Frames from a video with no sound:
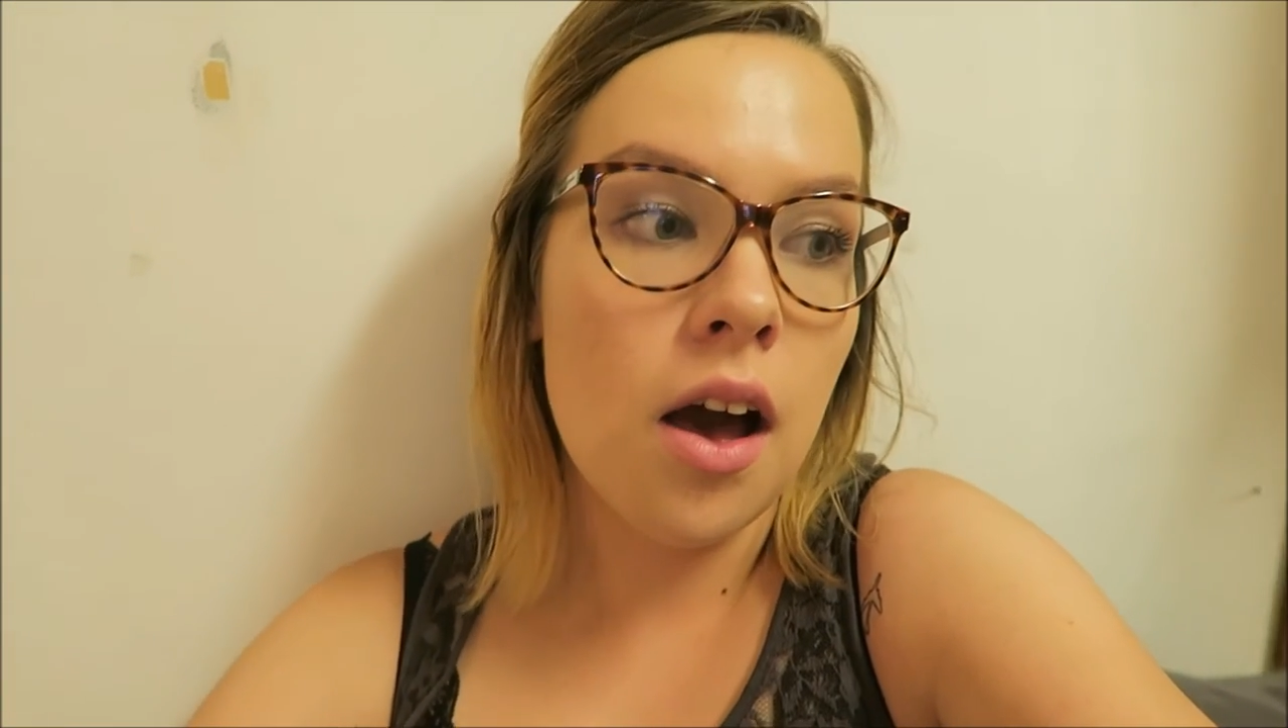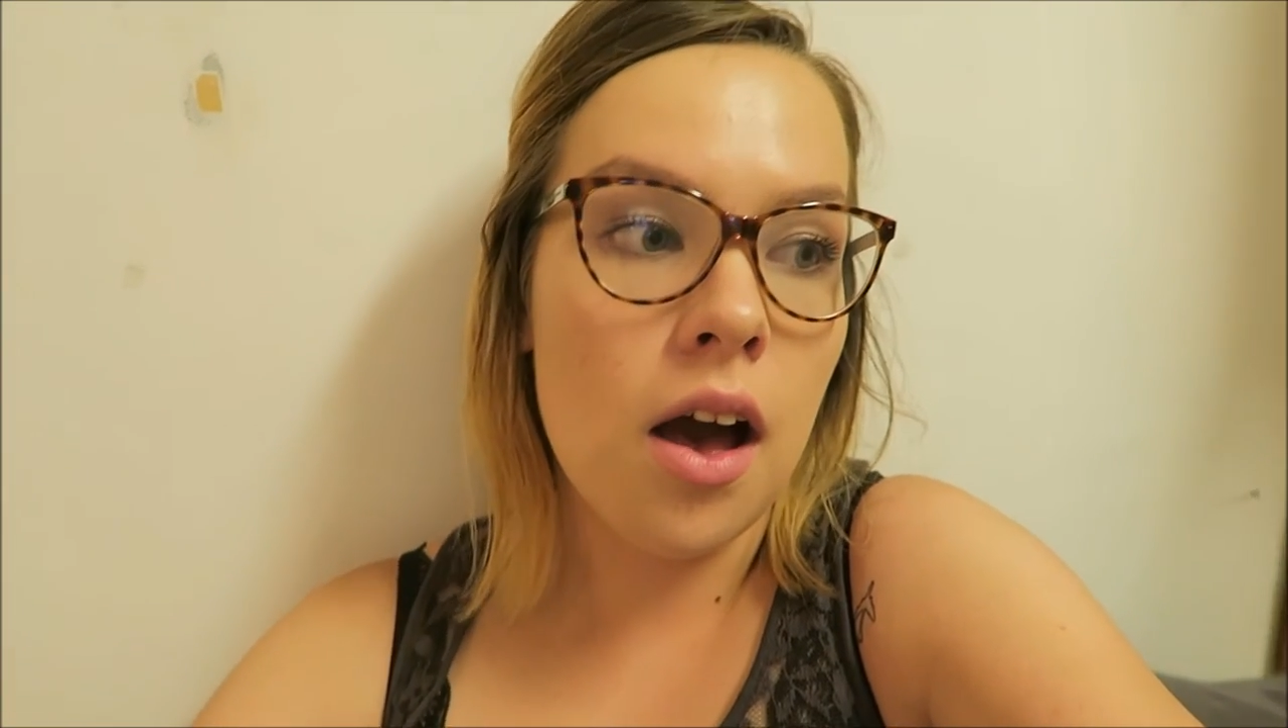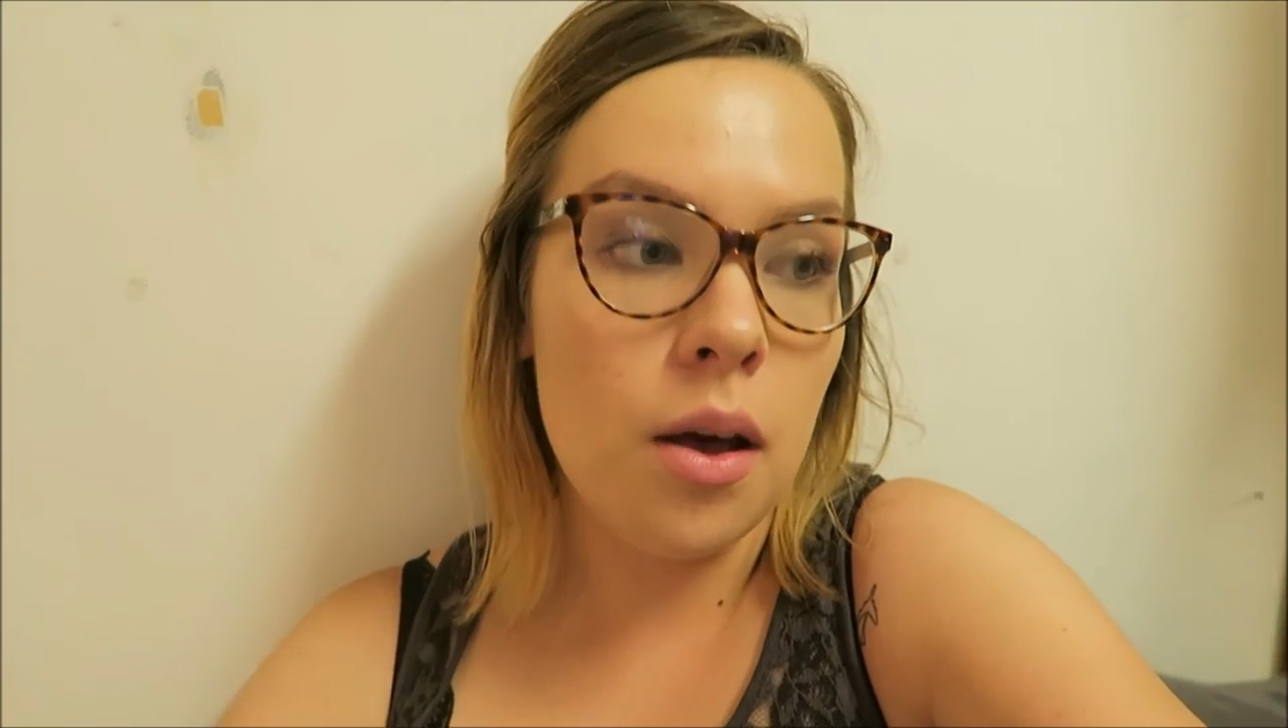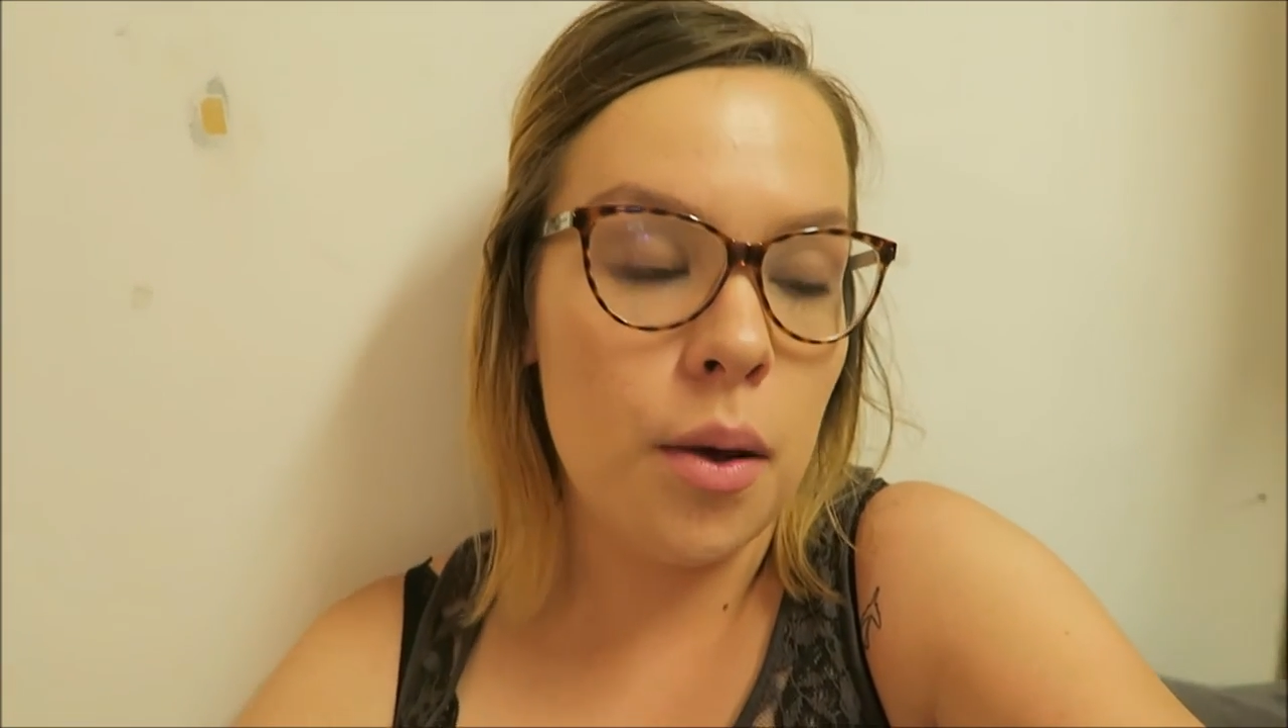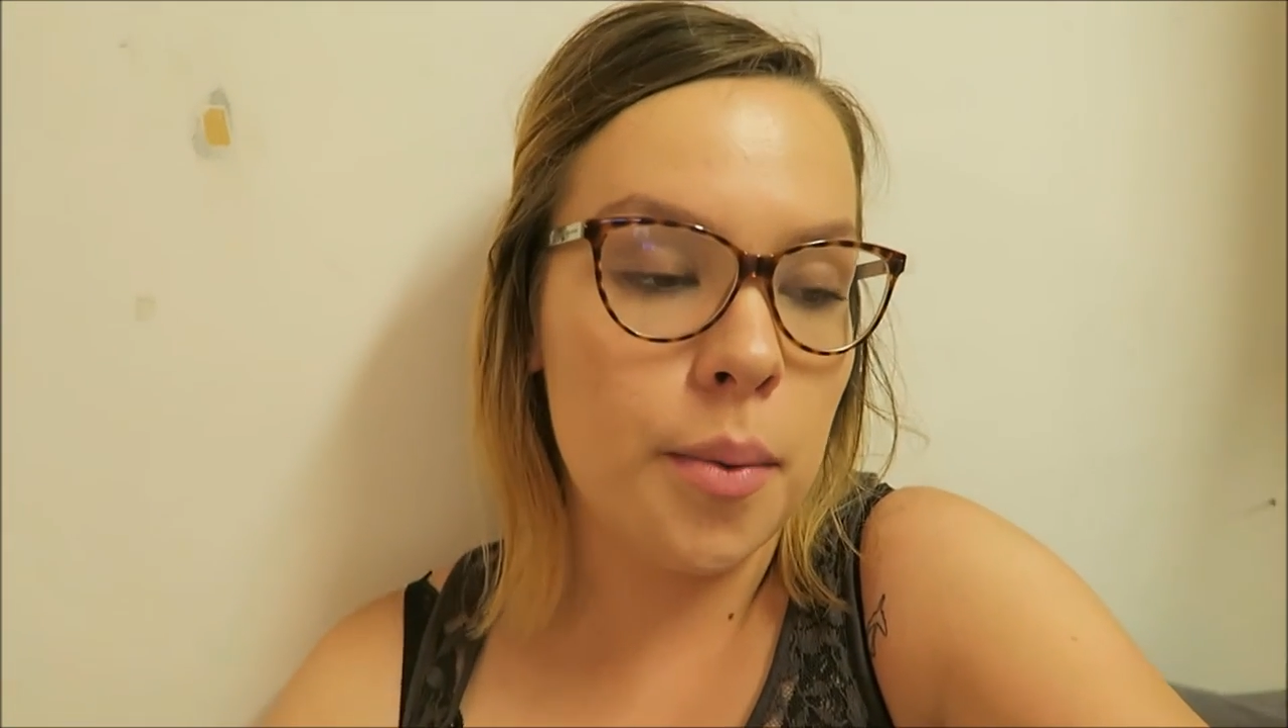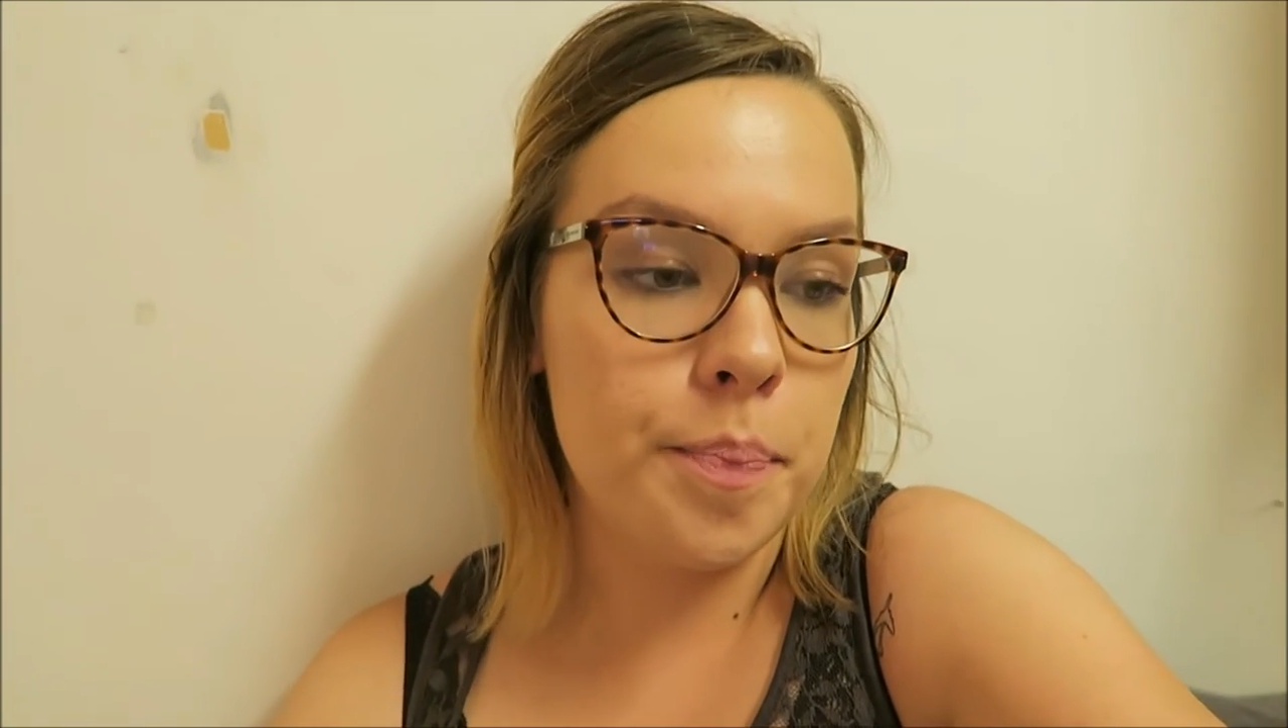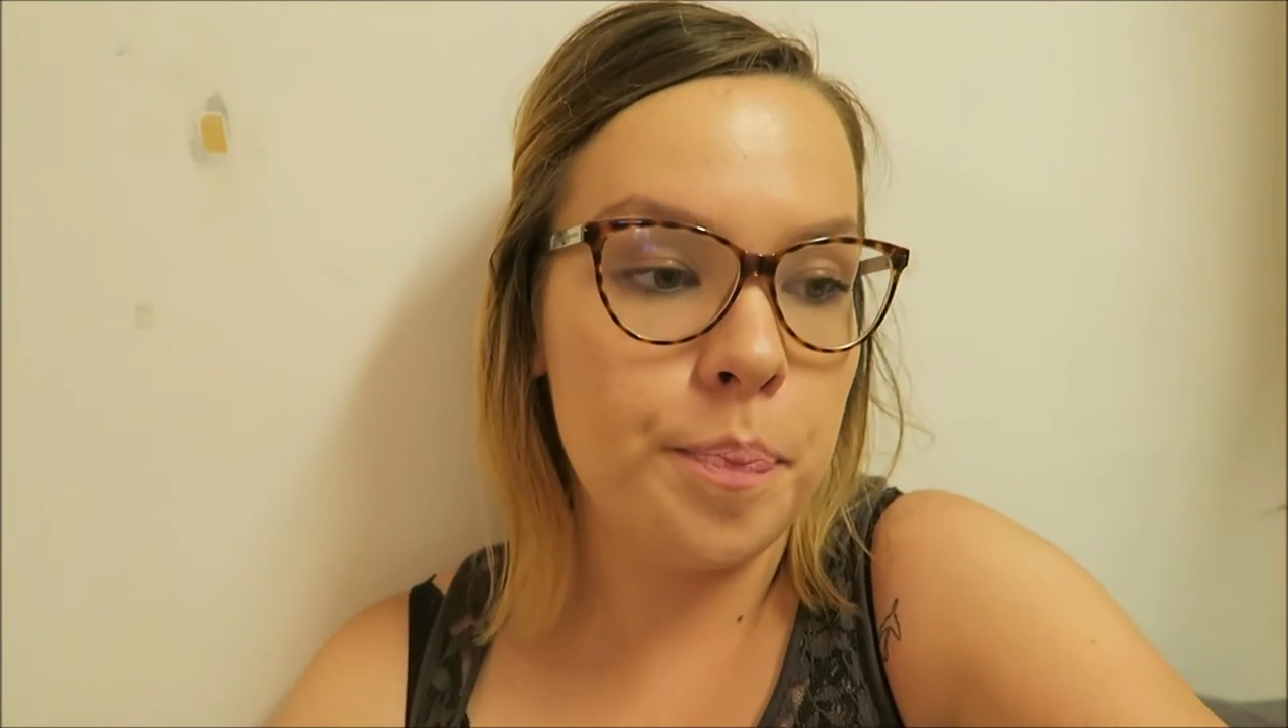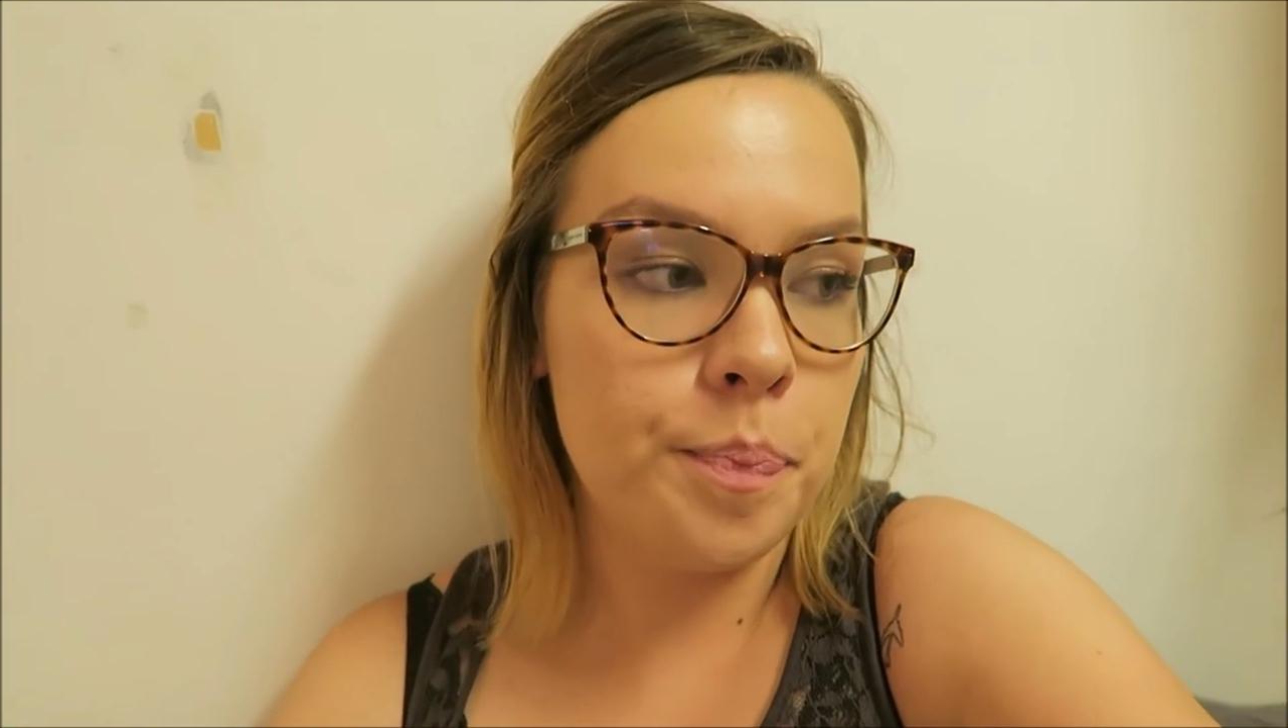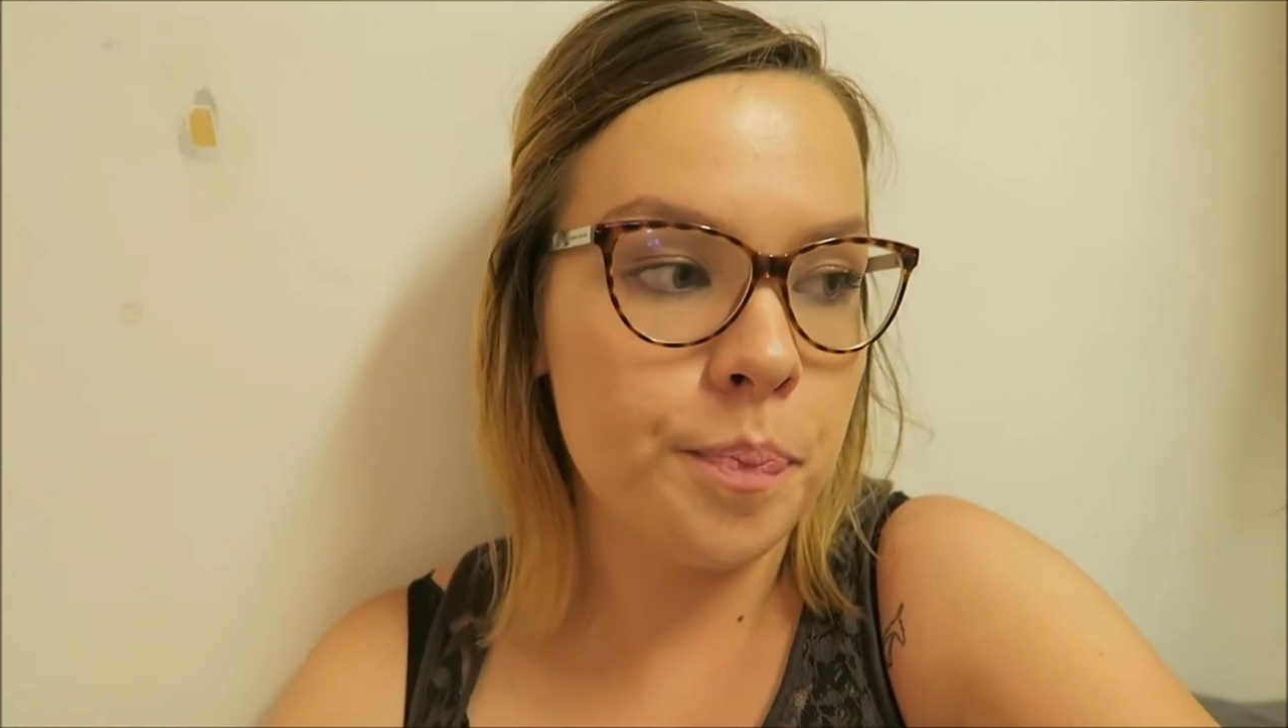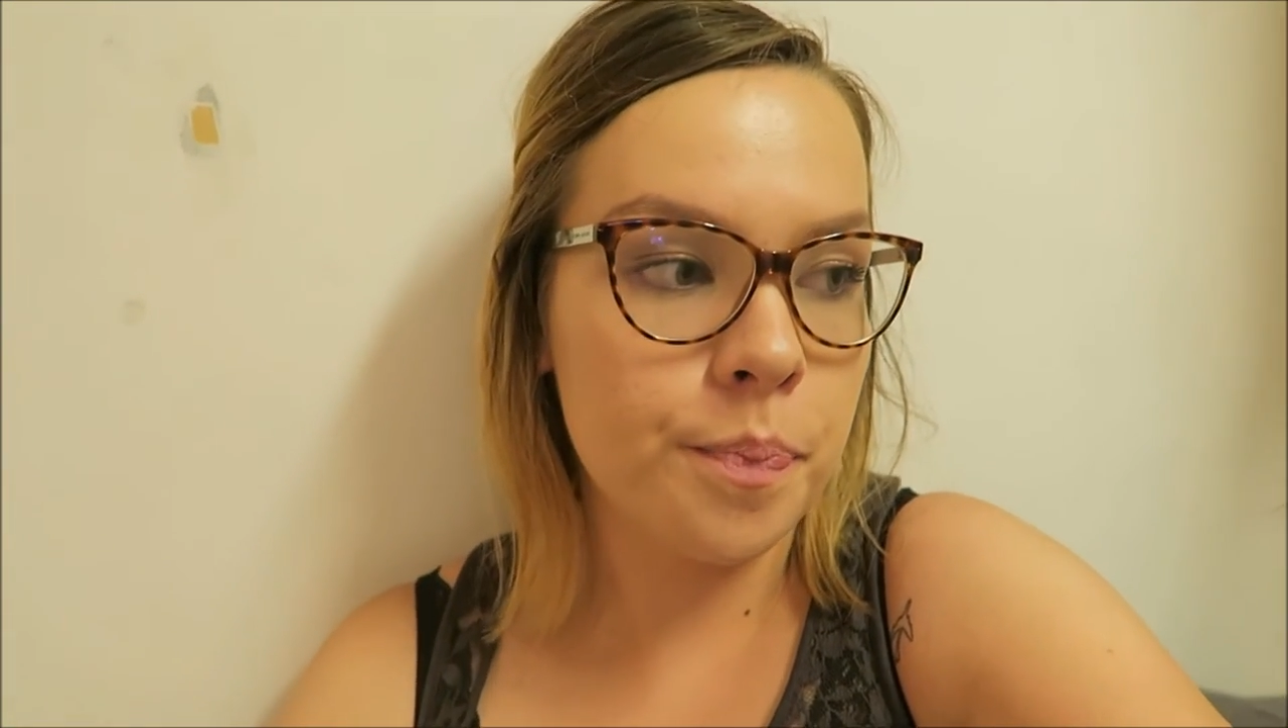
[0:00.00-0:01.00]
I